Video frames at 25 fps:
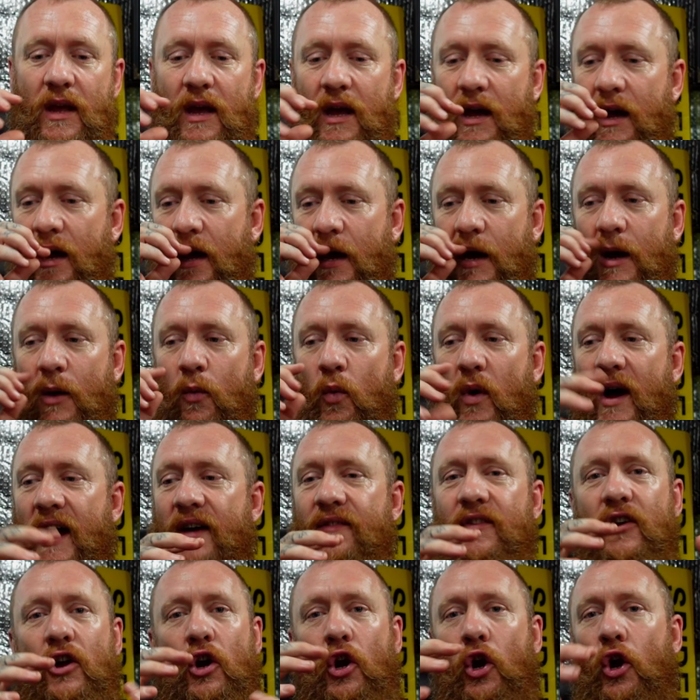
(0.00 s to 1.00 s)

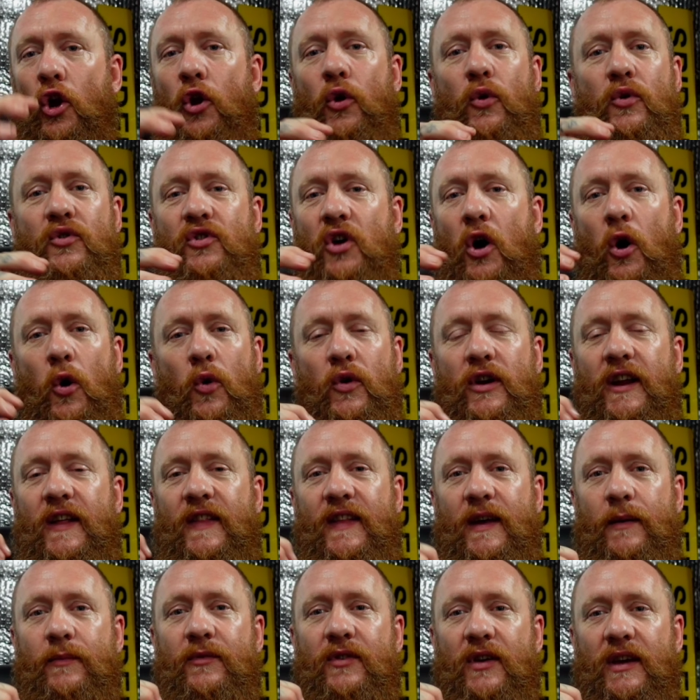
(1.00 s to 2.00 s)
Whatever glue's holding
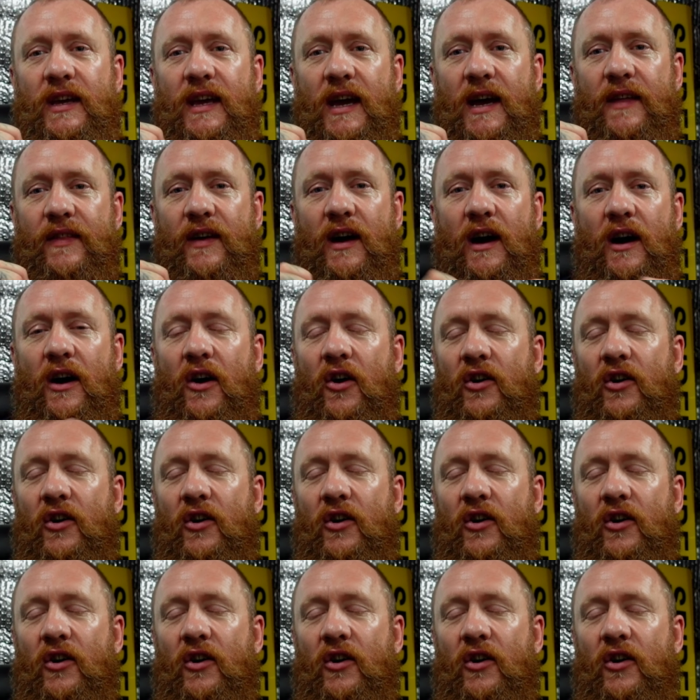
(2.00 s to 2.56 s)
them together,